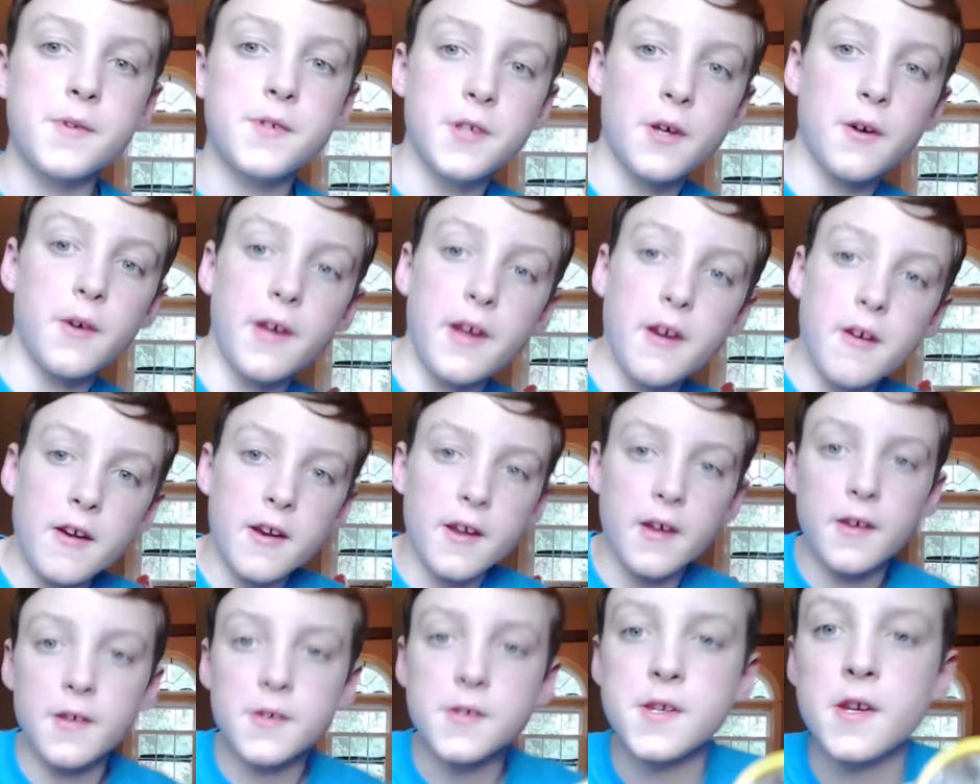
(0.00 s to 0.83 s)
So here
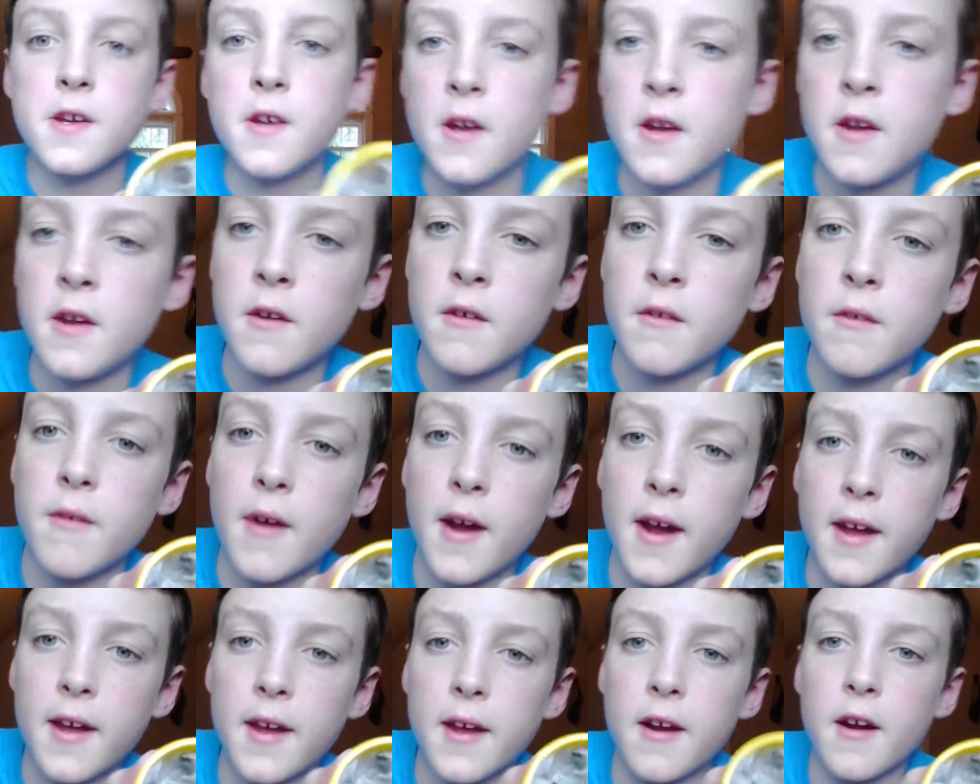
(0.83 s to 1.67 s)
it is,
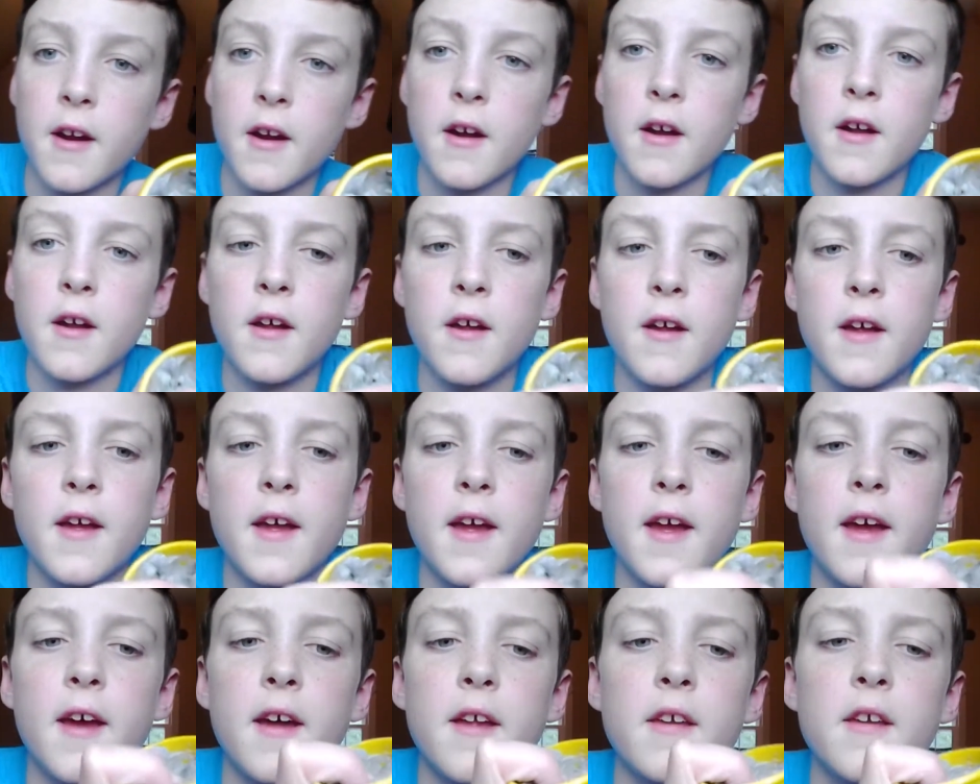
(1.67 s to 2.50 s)
right here,
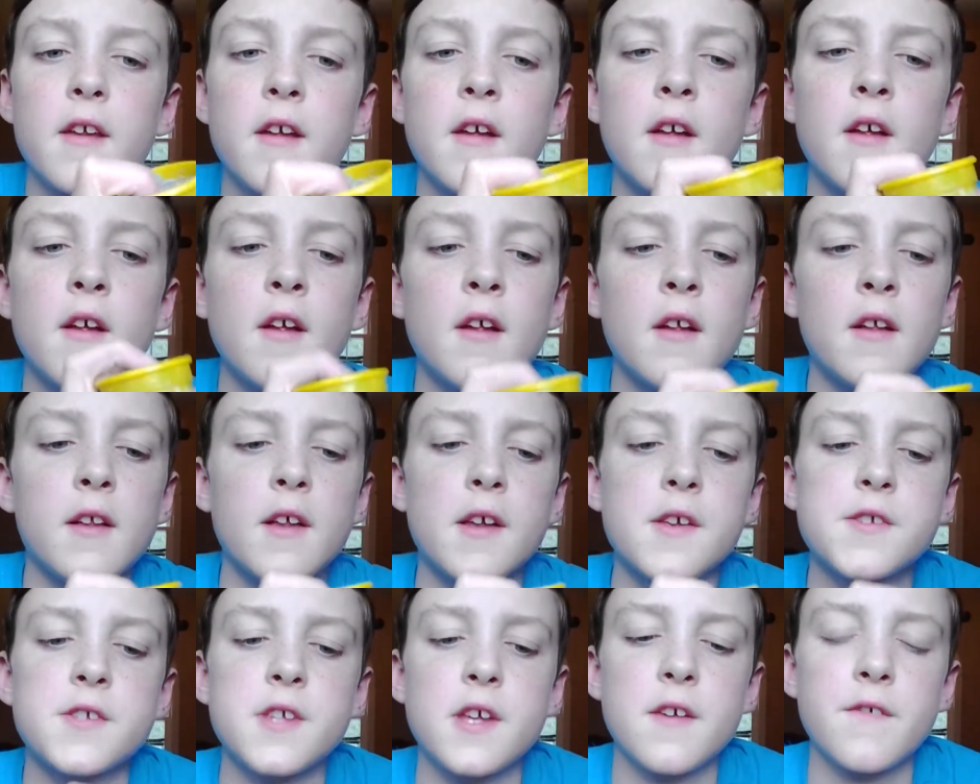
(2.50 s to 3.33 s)
and
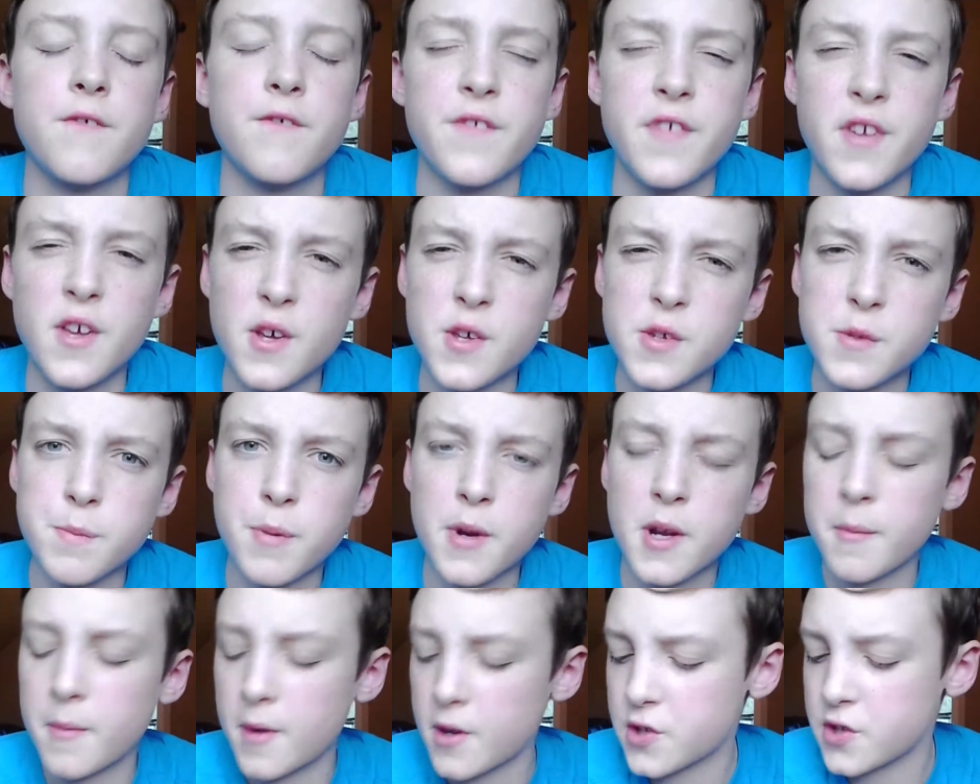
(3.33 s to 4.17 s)
let's see, it feels
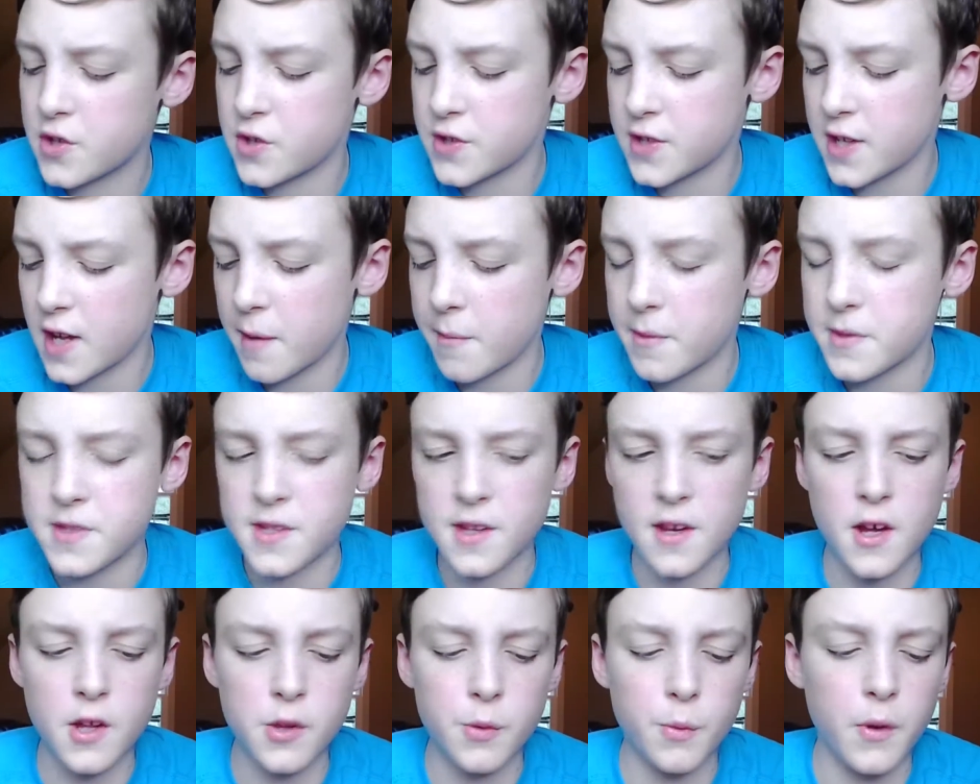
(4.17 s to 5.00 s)
pretty much the same as
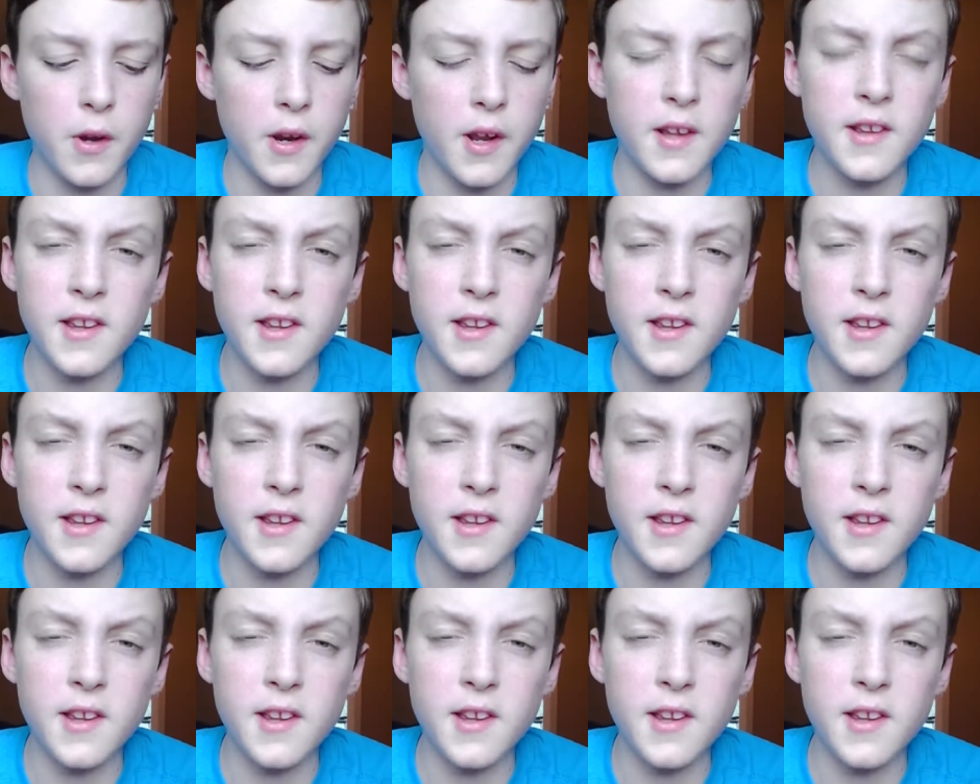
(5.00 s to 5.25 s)
the other one.